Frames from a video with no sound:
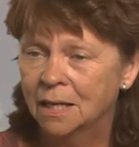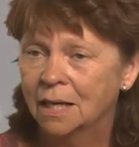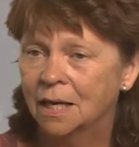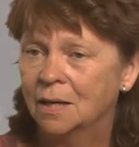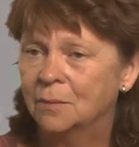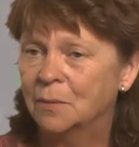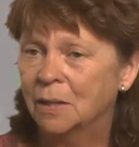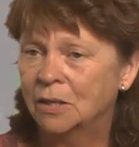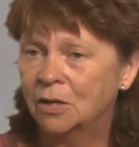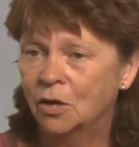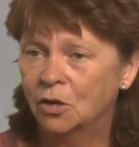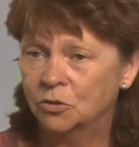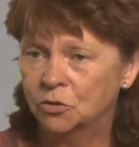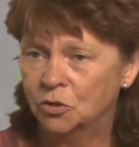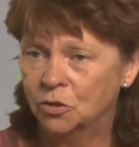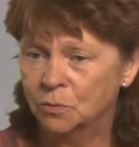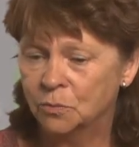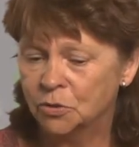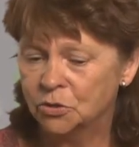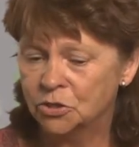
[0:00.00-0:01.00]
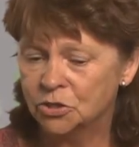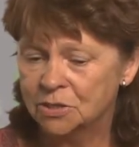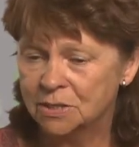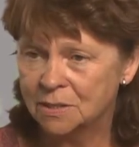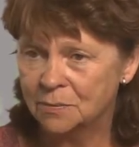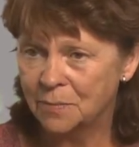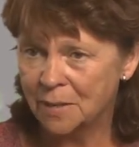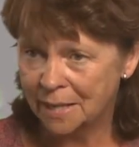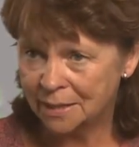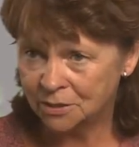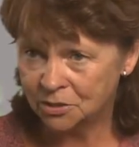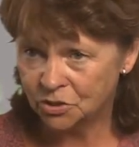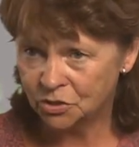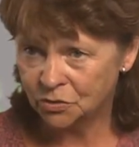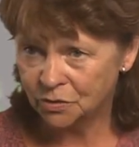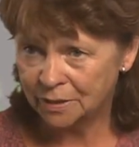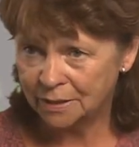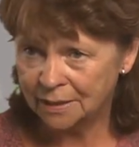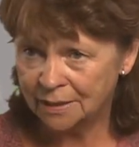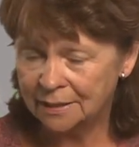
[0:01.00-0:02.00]
um, I called our emergency
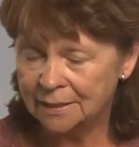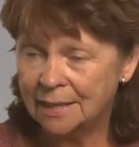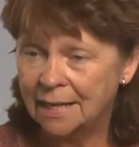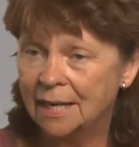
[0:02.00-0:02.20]
manager in